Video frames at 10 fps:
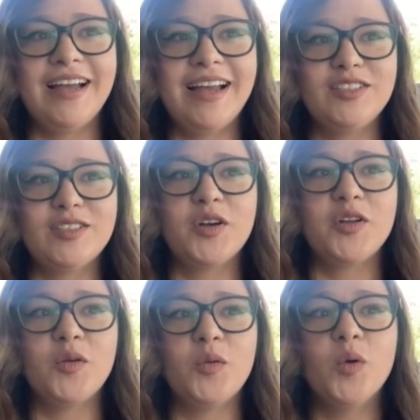I just
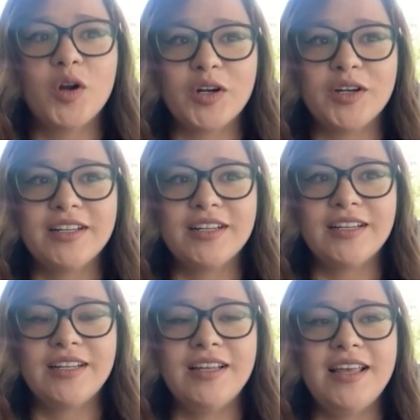heard the word,
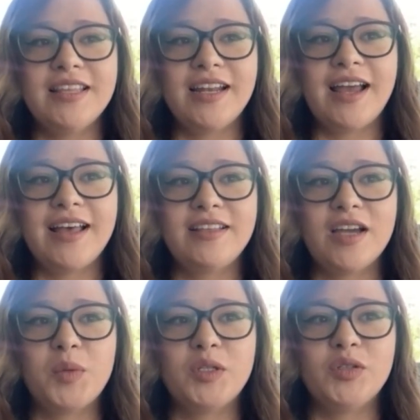and then I had the
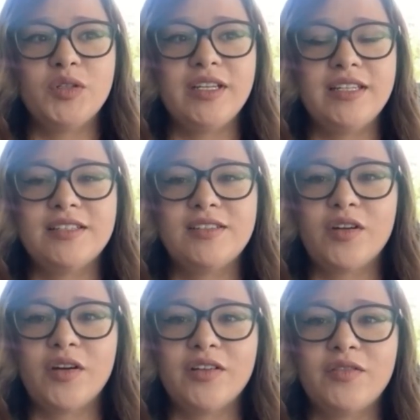opportunity to
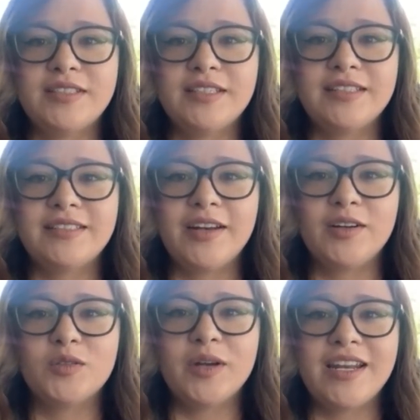start
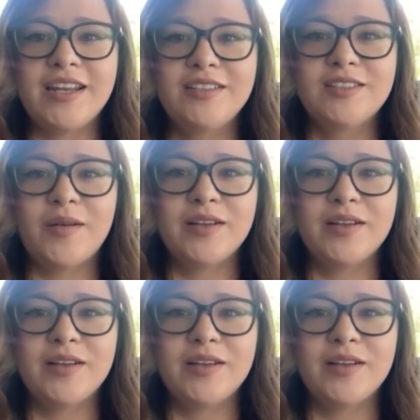facilitator training, so I